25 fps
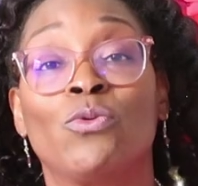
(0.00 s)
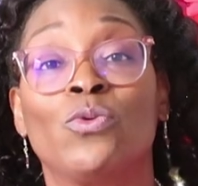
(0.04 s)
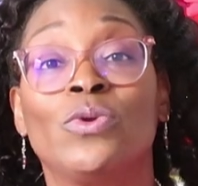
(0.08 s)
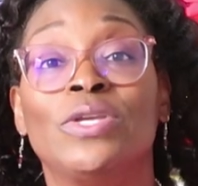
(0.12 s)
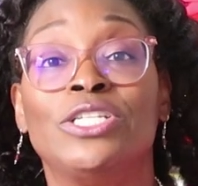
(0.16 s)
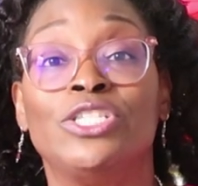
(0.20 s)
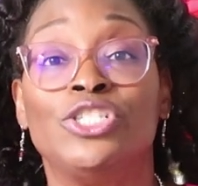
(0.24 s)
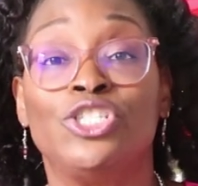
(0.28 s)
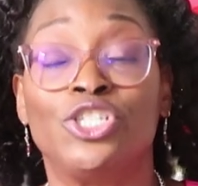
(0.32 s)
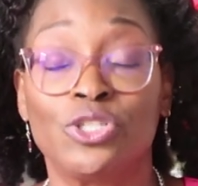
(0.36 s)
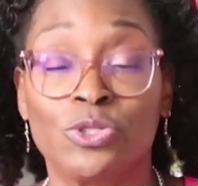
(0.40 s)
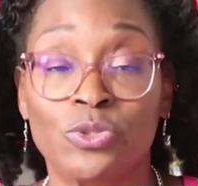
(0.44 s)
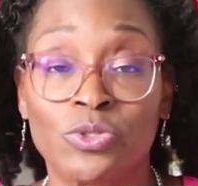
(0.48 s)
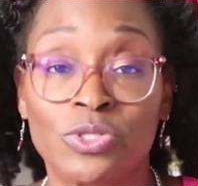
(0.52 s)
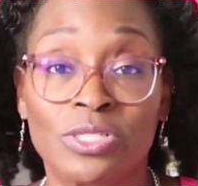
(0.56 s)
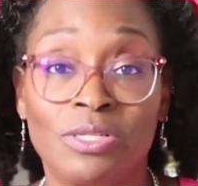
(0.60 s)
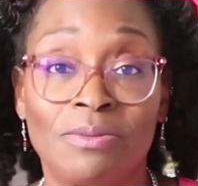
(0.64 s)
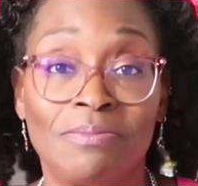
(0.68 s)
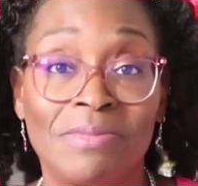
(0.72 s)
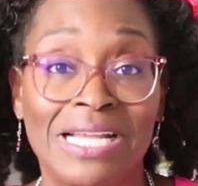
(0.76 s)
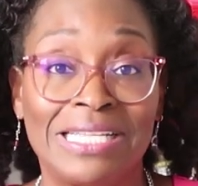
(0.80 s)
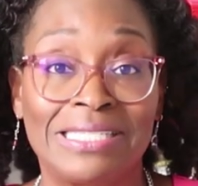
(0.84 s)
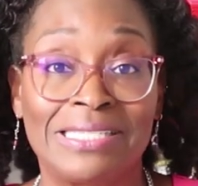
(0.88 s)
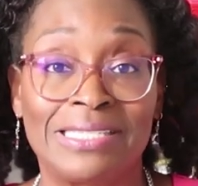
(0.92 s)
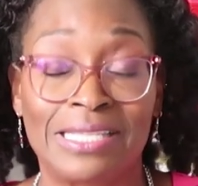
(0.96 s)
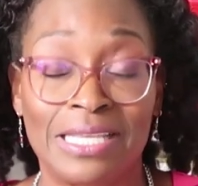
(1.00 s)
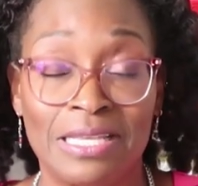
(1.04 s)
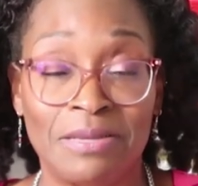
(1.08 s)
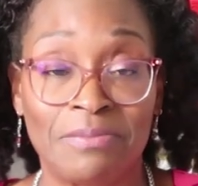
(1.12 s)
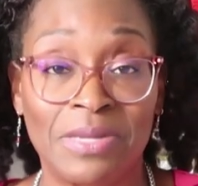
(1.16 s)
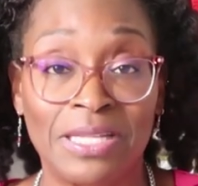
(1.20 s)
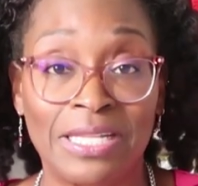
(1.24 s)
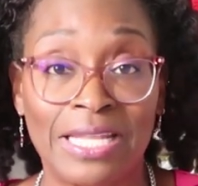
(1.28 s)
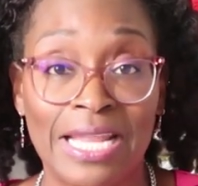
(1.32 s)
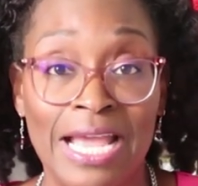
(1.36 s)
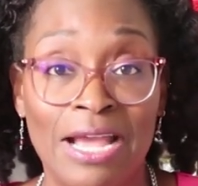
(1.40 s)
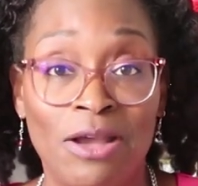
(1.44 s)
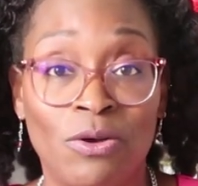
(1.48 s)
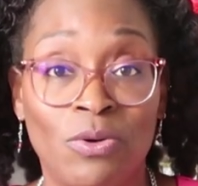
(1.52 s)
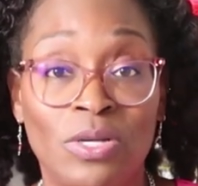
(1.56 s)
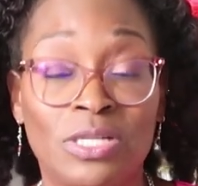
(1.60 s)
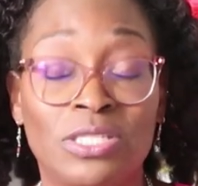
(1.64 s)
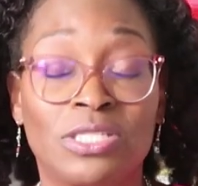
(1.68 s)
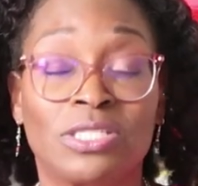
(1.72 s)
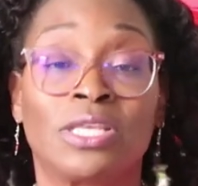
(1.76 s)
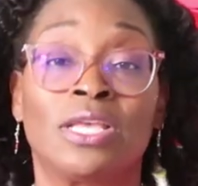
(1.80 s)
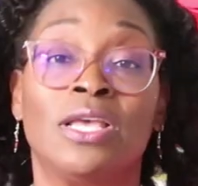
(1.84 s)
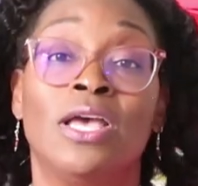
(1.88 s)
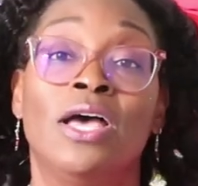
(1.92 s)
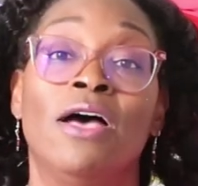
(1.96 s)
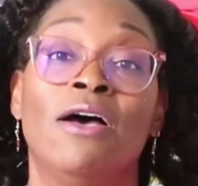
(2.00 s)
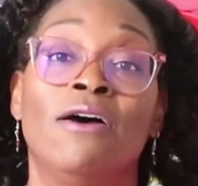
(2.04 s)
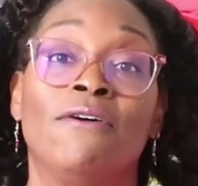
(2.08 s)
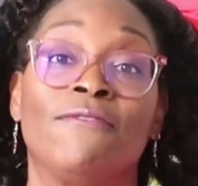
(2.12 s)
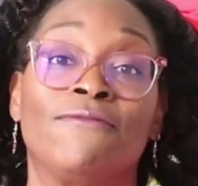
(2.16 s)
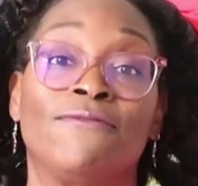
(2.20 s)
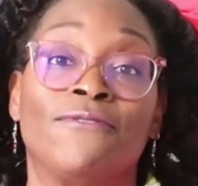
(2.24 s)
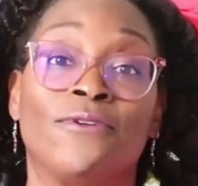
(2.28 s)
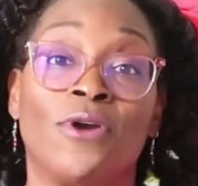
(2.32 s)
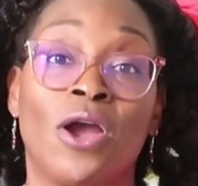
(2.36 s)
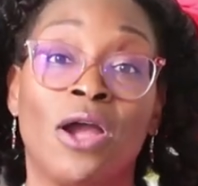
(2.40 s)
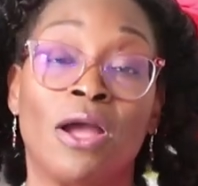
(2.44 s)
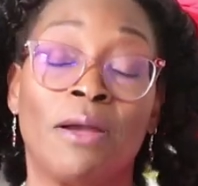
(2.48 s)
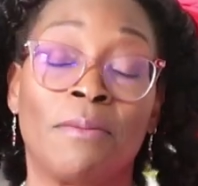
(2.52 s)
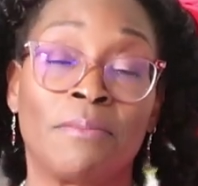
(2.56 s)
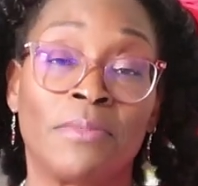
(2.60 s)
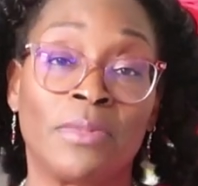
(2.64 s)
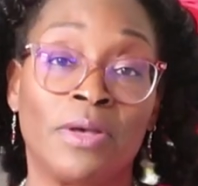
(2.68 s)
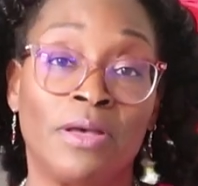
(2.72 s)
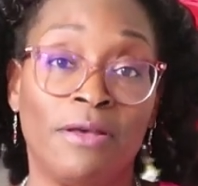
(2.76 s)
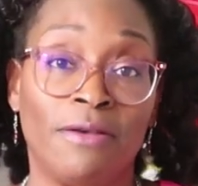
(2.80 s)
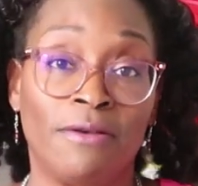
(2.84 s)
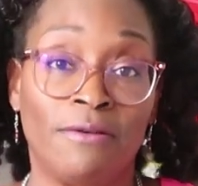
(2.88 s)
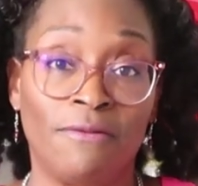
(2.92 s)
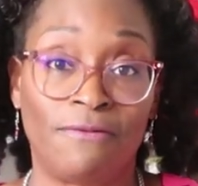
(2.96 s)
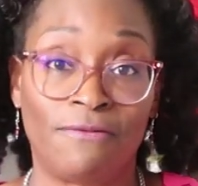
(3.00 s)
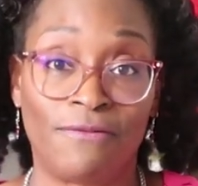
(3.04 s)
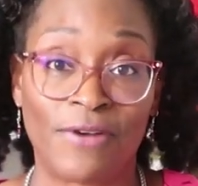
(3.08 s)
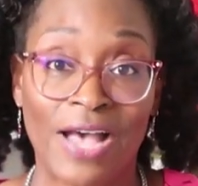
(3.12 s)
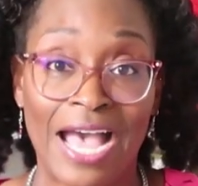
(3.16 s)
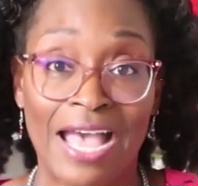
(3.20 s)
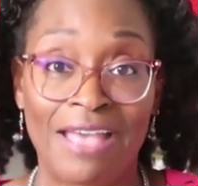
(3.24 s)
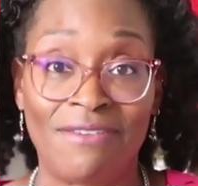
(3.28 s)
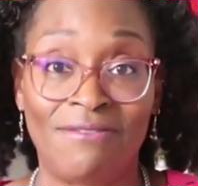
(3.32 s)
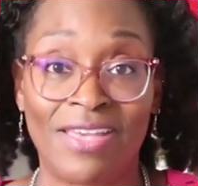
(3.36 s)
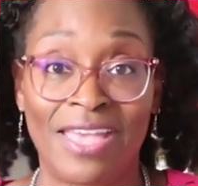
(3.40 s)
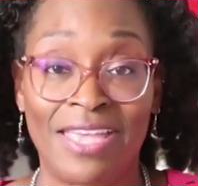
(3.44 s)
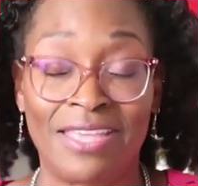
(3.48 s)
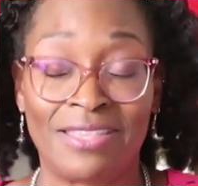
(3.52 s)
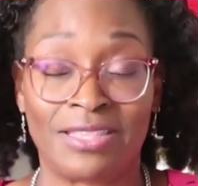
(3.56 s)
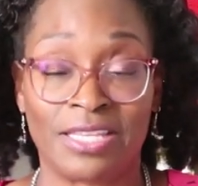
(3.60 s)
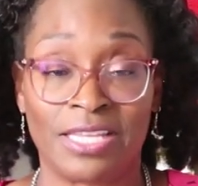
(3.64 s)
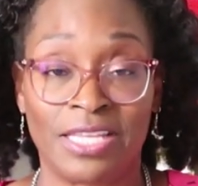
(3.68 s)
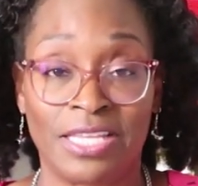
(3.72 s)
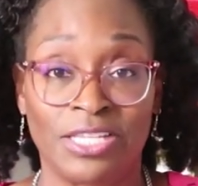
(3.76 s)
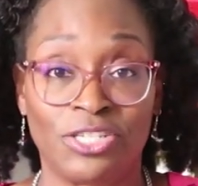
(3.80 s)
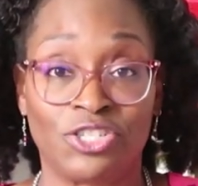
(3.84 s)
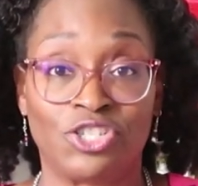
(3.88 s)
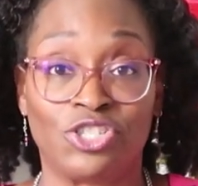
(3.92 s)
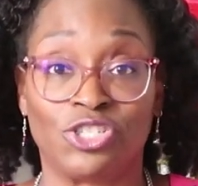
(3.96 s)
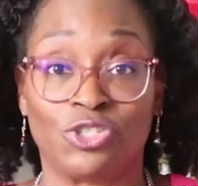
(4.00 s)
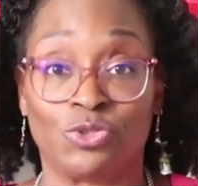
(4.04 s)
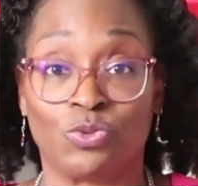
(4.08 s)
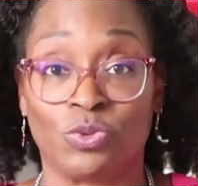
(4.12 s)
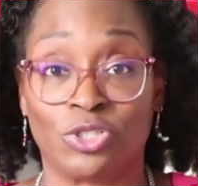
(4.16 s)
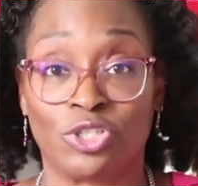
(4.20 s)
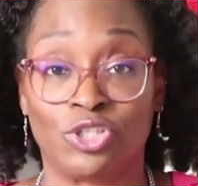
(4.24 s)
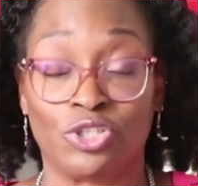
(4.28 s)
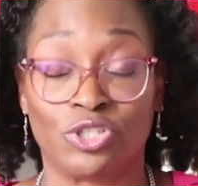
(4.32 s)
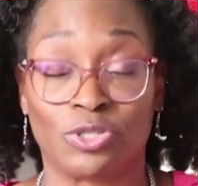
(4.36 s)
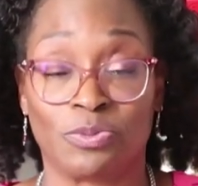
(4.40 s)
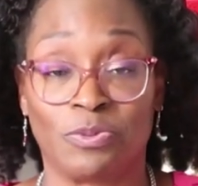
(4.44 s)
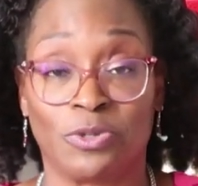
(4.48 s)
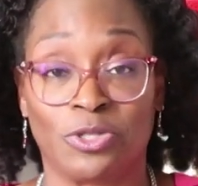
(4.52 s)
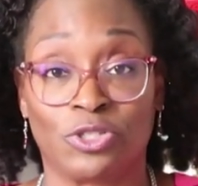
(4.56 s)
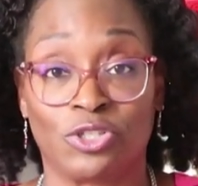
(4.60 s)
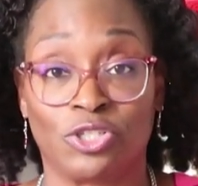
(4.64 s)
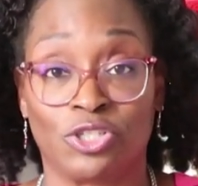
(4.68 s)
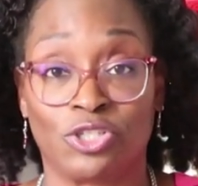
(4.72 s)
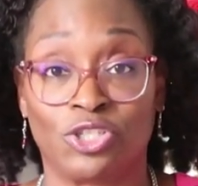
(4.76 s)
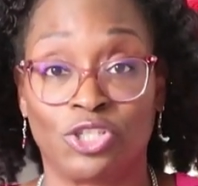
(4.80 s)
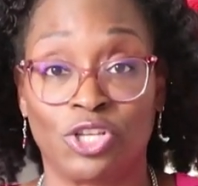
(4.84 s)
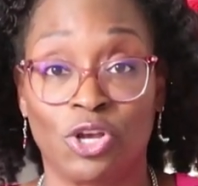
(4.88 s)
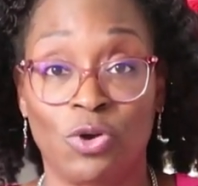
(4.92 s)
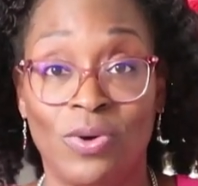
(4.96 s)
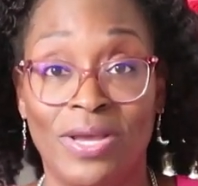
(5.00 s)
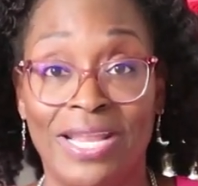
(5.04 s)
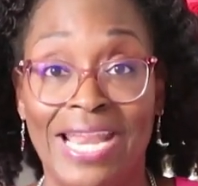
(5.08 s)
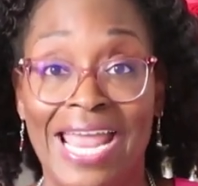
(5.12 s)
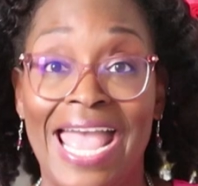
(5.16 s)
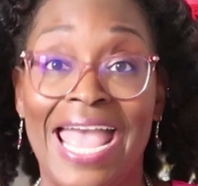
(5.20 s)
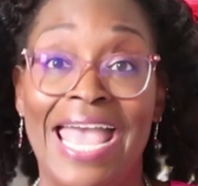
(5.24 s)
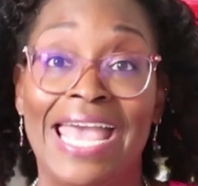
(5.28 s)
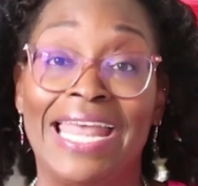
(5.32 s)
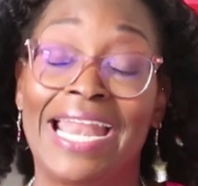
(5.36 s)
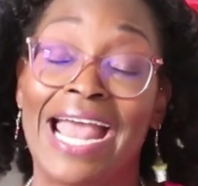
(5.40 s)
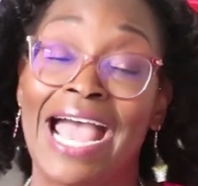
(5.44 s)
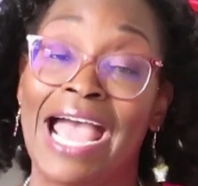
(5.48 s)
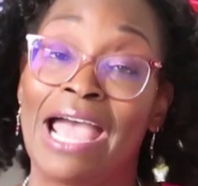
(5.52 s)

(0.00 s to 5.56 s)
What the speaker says: reduced my seam allowance from 5/8 inch is what you're supposed to sew it at.